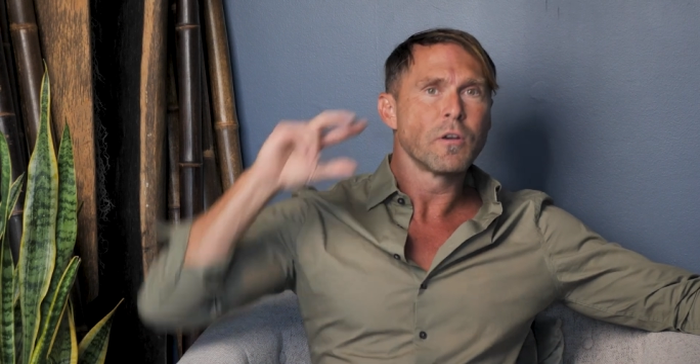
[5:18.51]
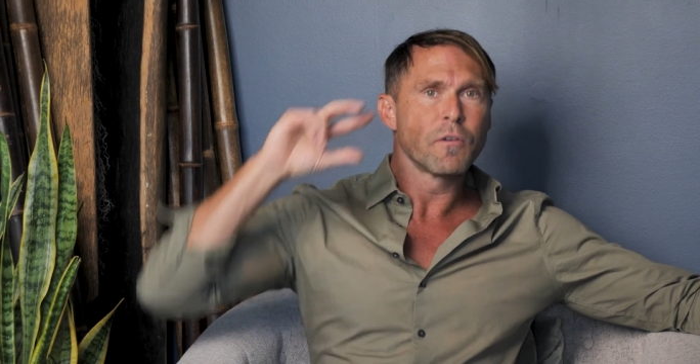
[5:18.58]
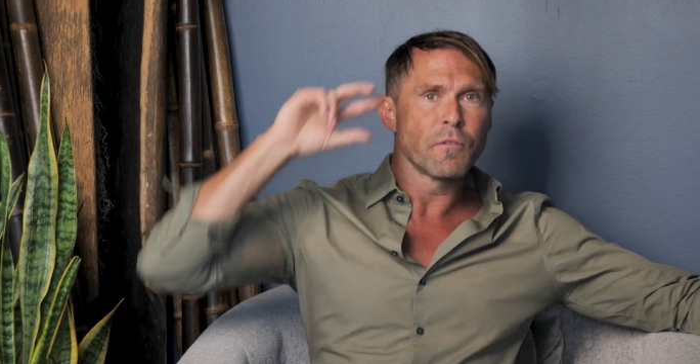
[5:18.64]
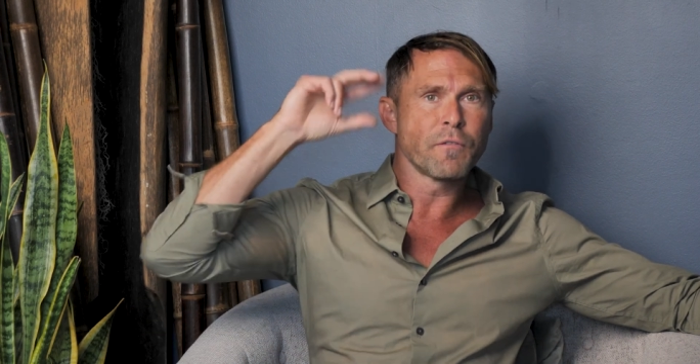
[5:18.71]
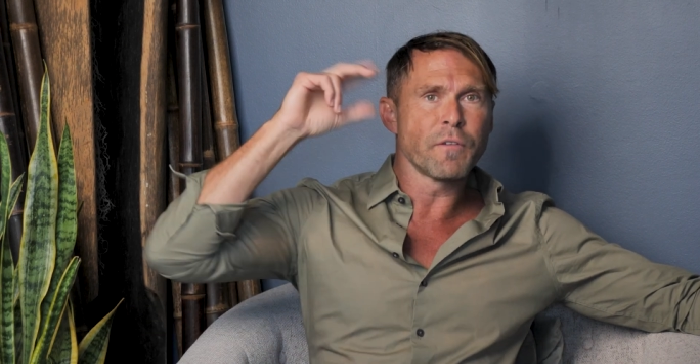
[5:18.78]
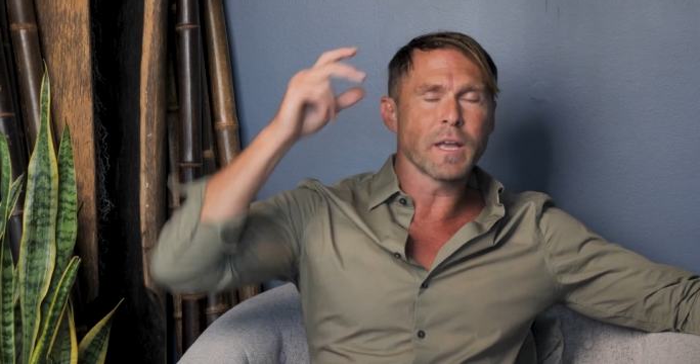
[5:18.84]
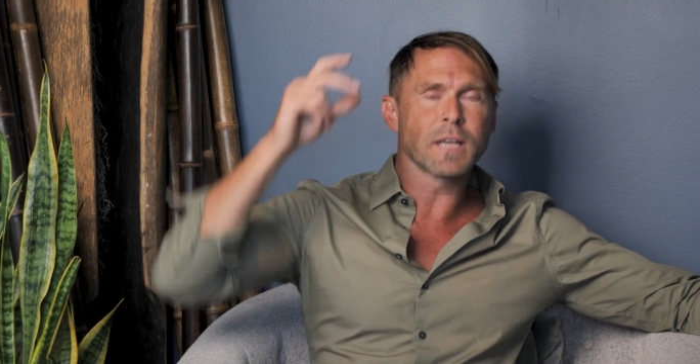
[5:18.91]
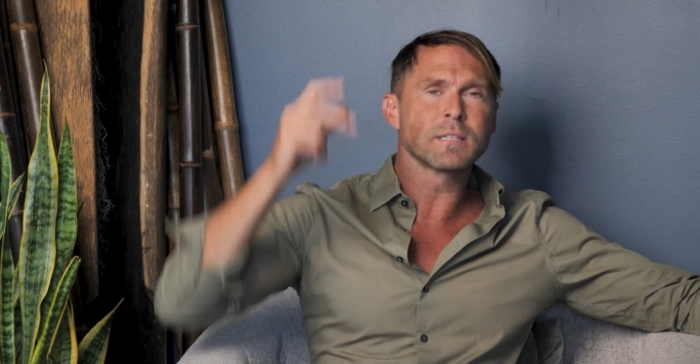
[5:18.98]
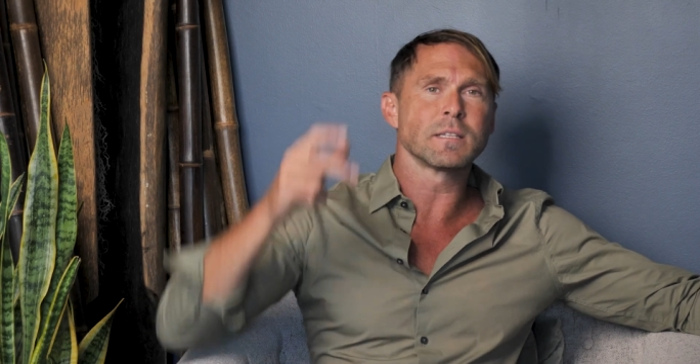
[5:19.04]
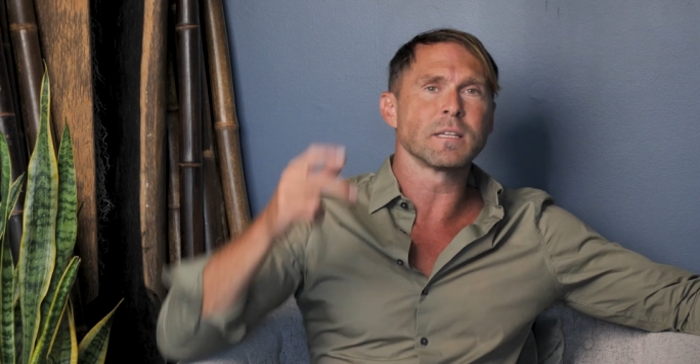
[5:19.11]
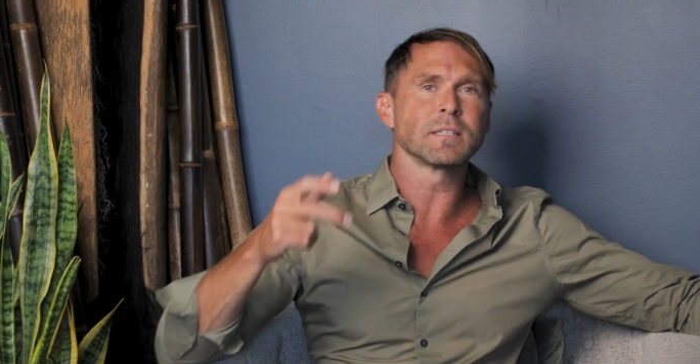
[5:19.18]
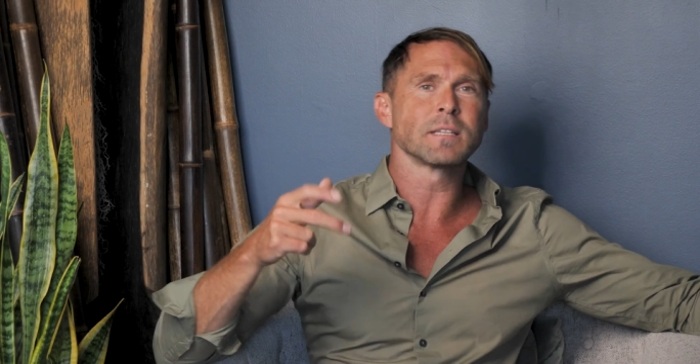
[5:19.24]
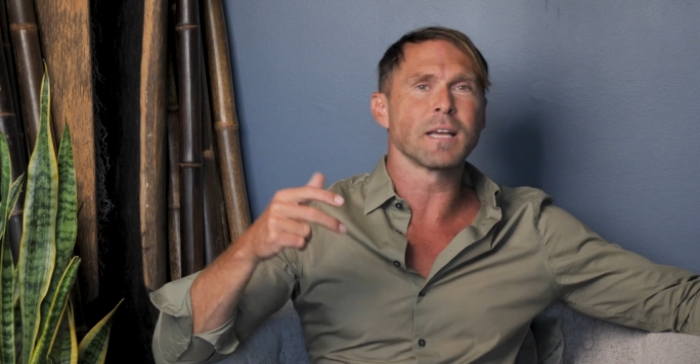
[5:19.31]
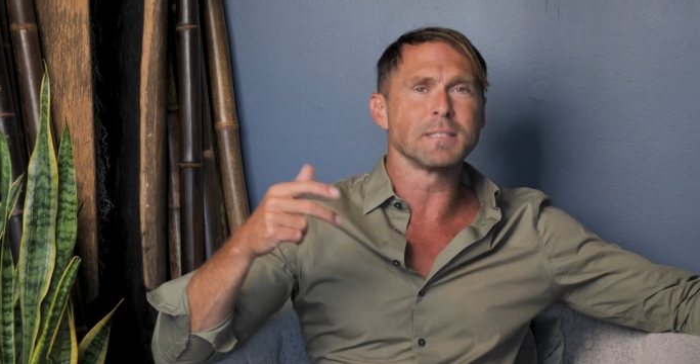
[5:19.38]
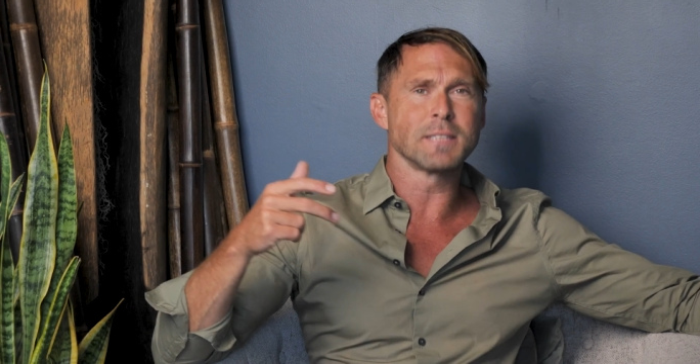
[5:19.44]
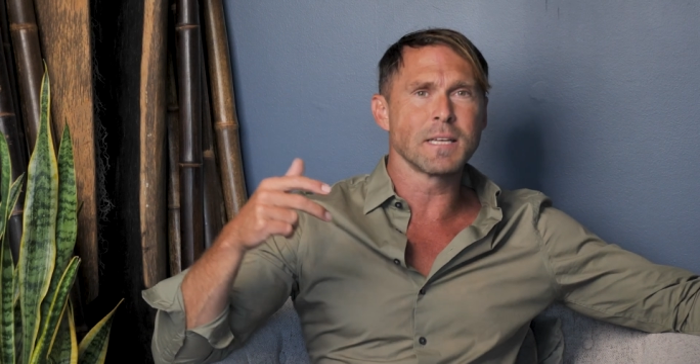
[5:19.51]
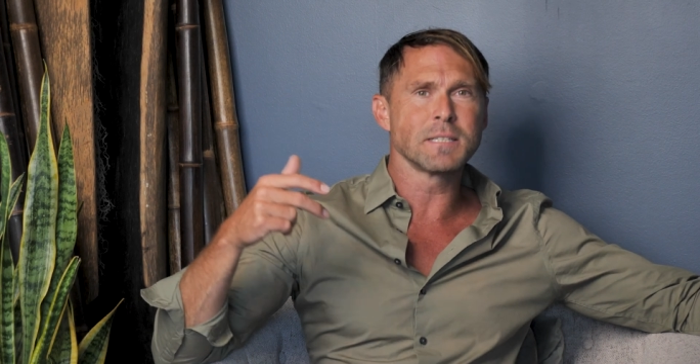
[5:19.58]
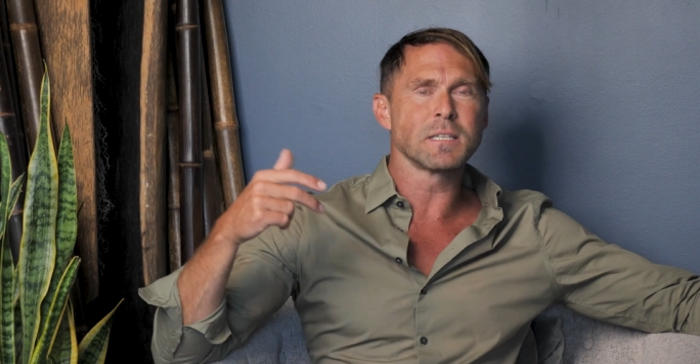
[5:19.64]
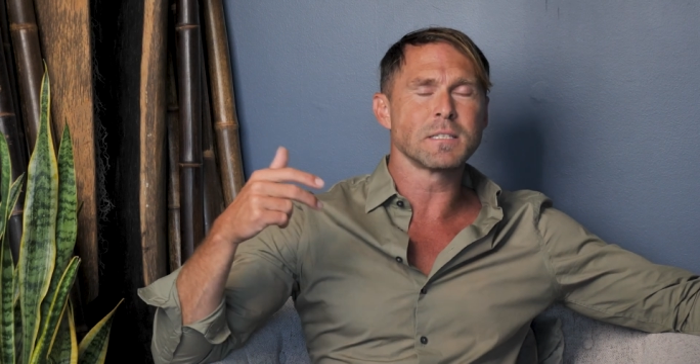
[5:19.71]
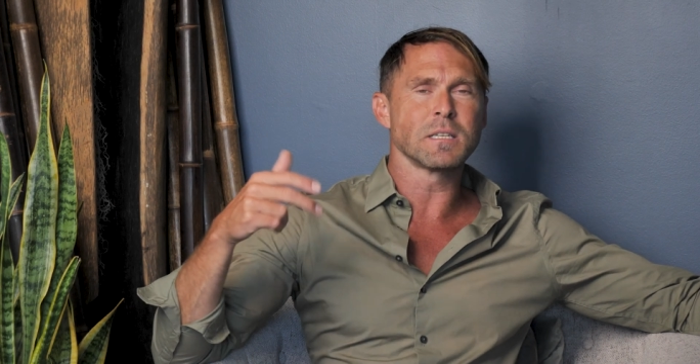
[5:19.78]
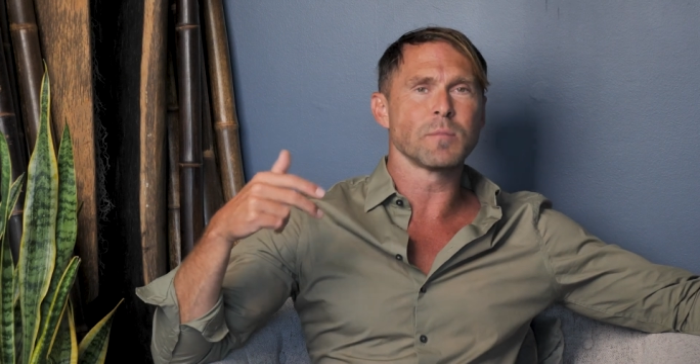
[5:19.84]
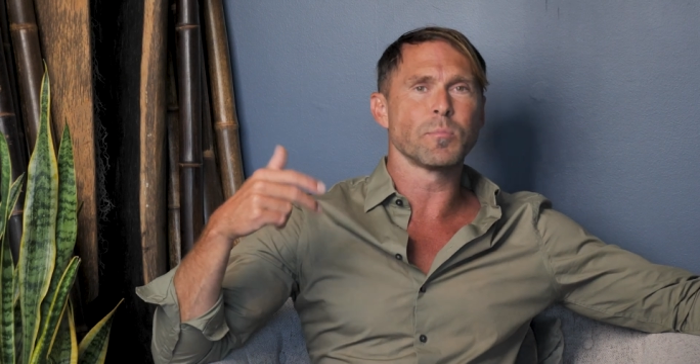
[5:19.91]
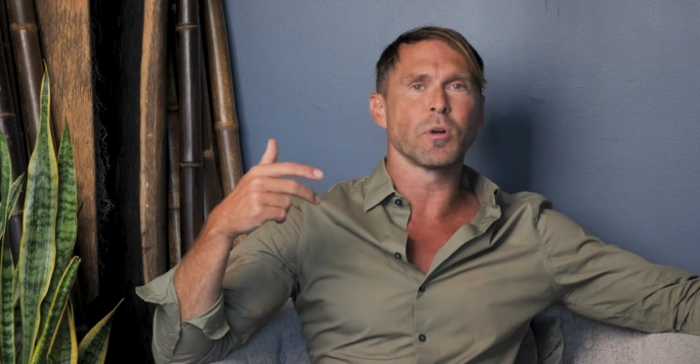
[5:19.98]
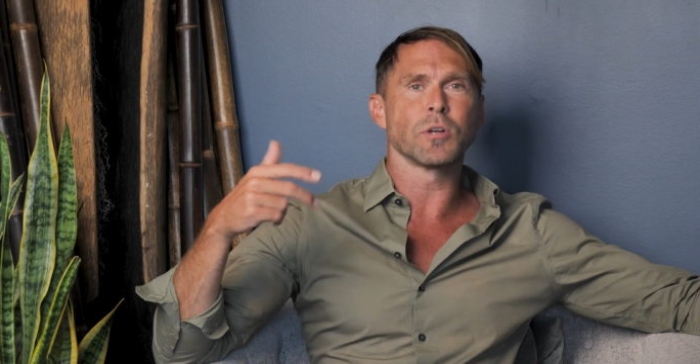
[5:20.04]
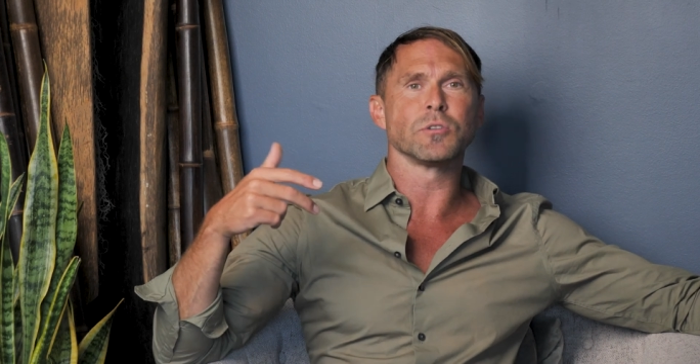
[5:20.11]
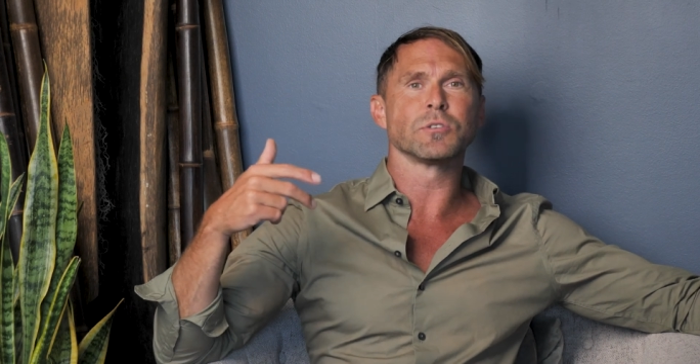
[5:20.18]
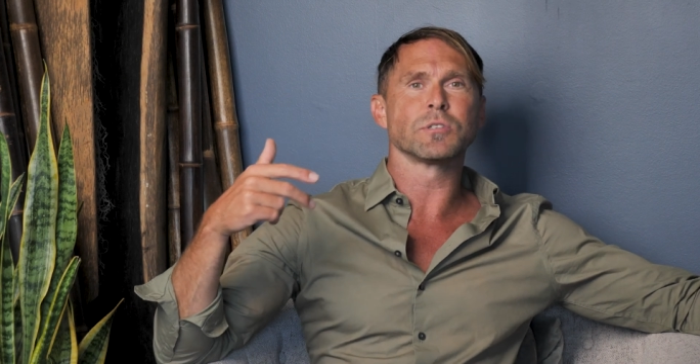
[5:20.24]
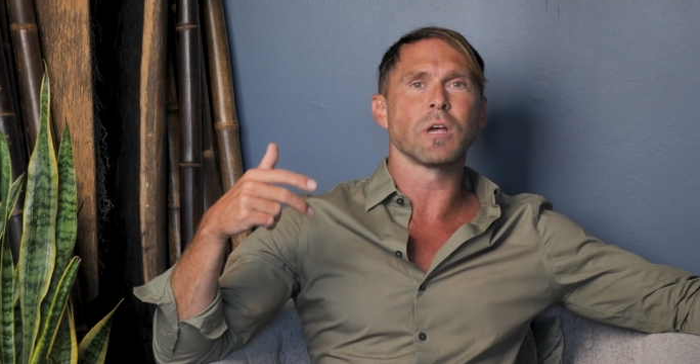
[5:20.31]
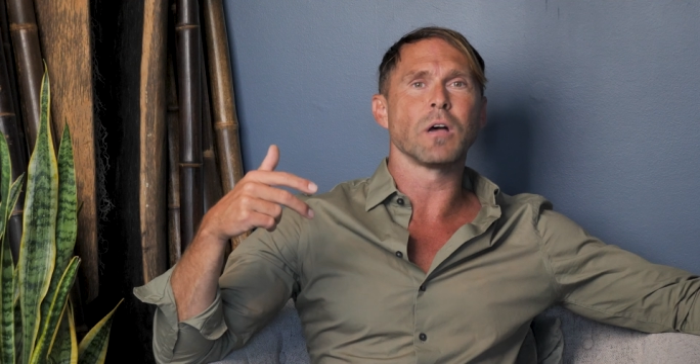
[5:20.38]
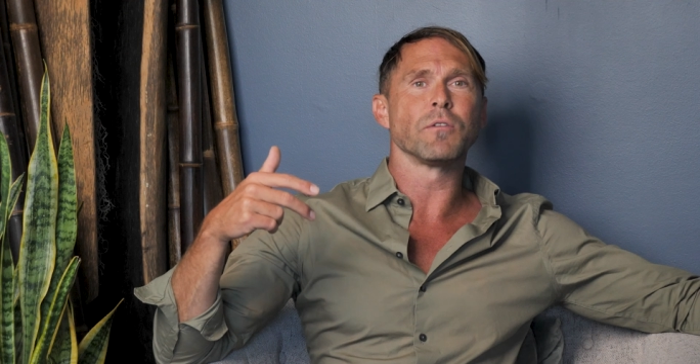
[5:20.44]
fix this identity upon
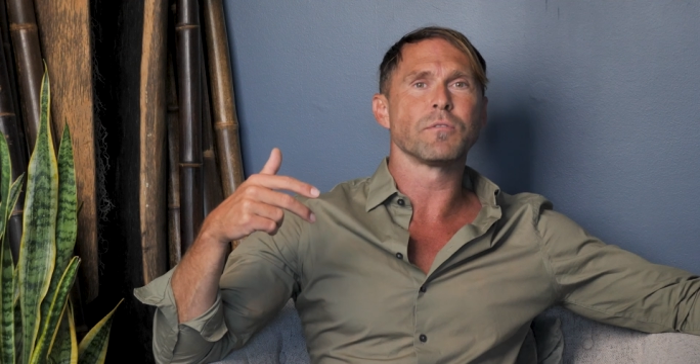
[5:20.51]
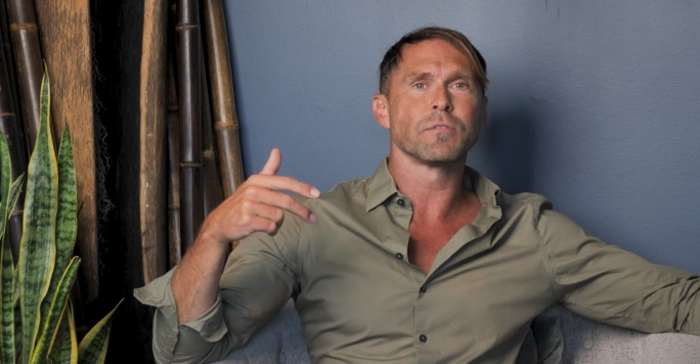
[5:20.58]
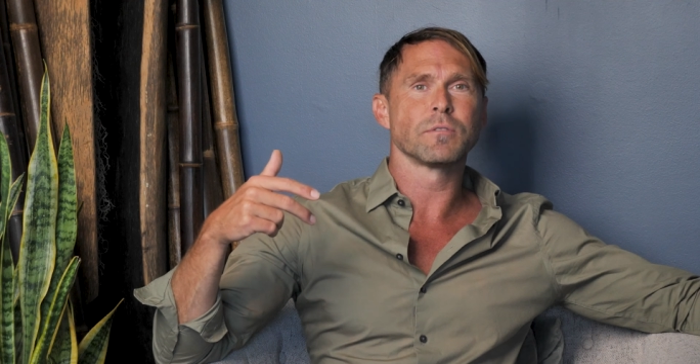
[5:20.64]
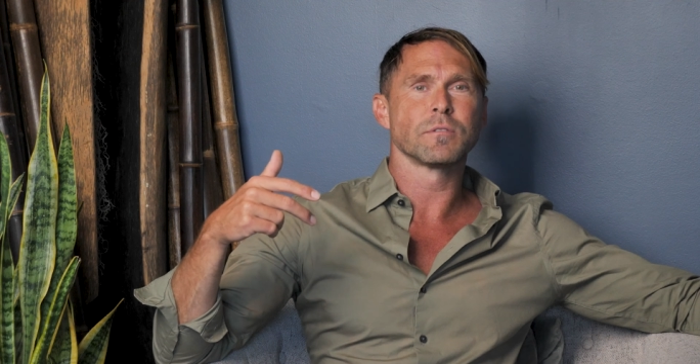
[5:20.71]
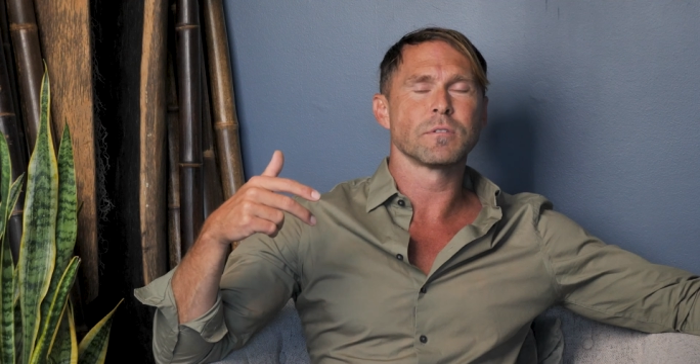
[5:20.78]
yourself.